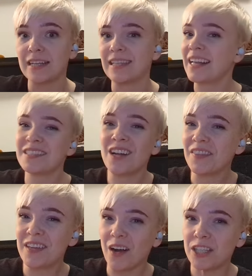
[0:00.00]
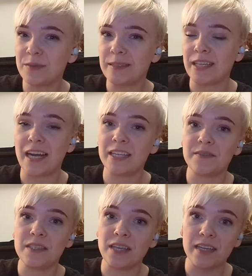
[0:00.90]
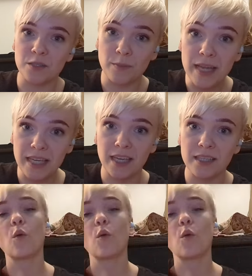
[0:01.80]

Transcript: that's not the argument that any of these guys are making.